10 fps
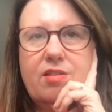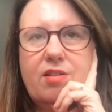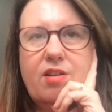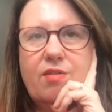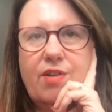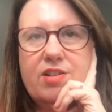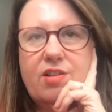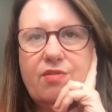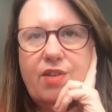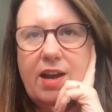the
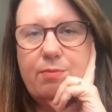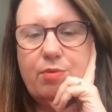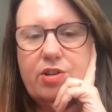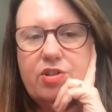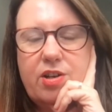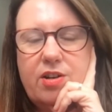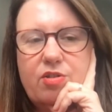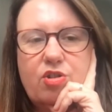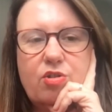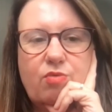University of Cambridge should